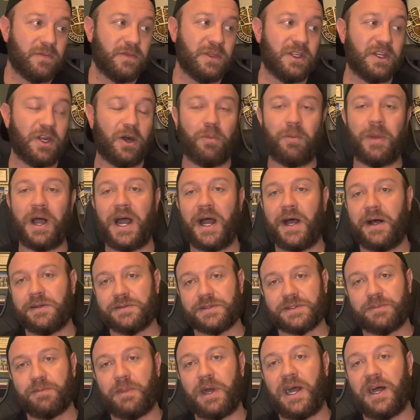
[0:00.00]
you know,
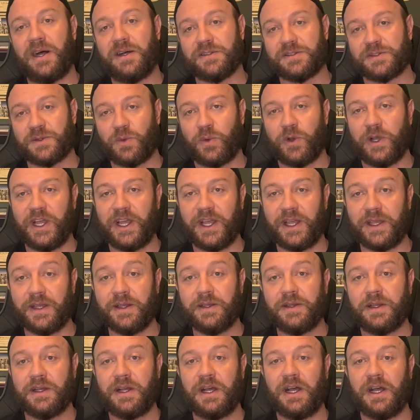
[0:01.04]
miles and miles away
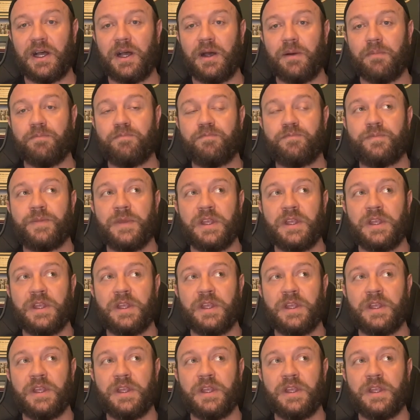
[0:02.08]
um,